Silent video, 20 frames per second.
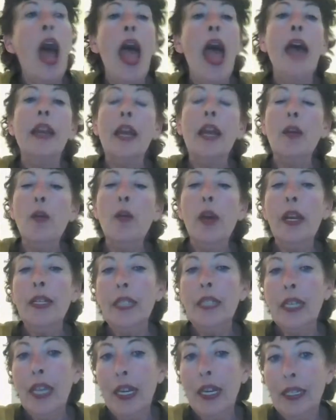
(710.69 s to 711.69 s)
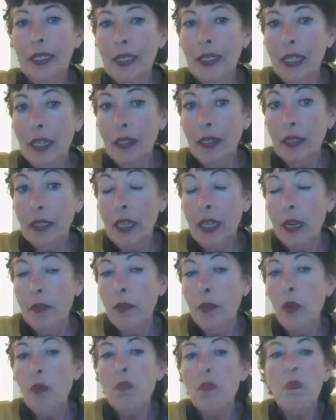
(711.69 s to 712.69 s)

and I wanted to get his nails done